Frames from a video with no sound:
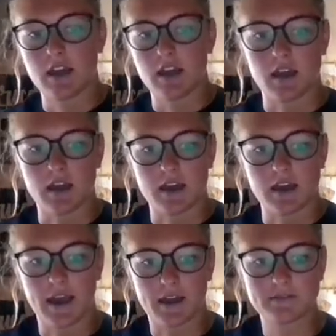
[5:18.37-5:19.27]

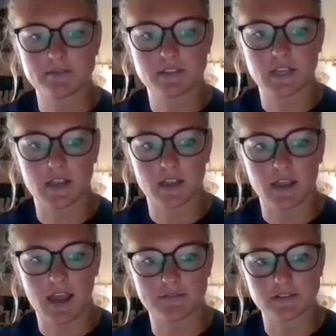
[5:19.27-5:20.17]
half
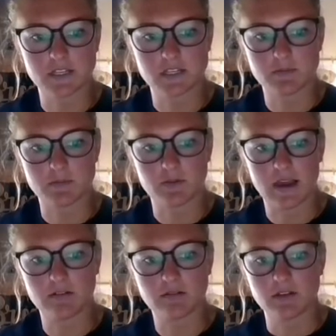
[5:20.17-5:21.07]
a teaspoon out,